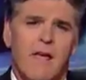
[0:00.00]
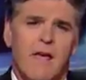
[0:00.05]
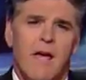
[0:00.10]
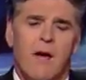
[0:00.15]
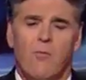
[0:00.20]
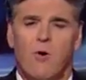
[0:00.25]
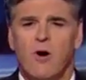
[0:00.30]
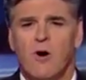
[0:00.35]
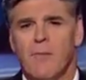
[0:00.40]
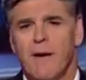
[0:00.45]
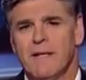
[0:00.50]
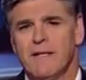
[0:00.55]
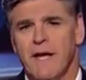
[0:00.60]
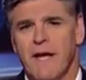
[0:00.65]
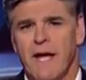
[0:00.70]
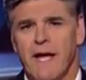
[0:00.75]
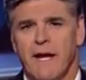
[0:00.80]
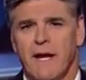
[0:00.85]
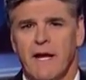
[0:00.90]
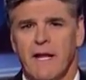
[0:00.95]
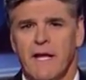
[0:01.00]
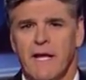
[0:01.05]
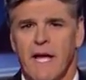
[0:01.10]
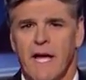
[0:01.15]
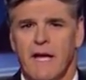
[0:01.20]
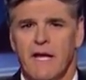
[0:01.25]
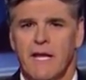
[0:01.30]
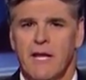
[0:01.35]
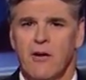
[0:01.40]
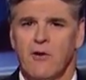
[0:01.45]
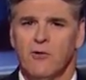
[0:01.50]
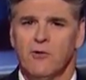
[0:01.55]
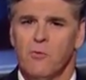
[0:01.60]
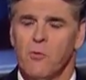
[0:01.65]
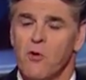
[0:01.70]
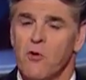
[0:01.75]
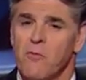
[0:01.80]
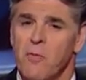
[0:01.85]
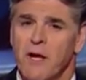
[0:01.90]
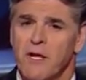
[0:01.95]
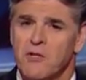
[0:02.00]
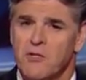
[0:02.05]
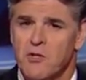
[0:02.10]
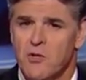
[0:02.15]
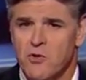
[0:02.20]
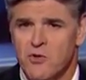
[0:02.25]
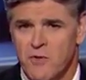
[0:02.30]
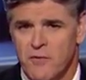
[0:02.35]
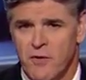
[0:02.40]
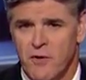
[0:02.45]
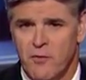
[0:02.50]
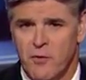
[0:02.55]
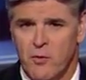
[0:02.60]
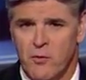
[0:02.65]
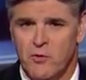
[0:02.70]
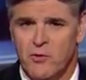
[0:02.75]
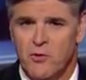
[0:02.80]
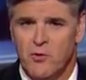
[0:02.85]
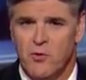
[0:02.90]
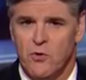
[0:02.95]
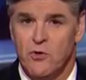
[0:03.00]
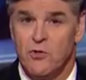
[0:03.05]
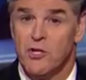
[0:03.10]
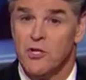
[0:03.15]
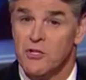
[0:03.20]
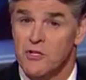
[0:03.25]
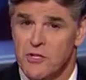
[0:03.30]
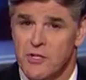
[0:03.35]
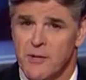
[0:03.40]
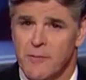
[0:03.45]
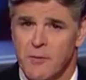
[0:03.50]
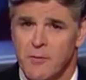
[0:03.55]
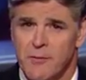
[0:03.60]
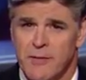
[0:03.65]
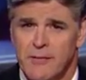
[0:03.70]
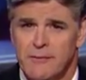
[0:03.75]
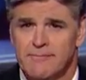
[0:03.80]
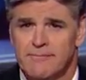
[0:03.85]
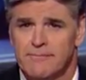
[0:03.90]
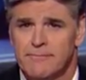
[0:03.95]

And welcome back to Hannity, and here is more of my exclusive interview with George Zimmerman.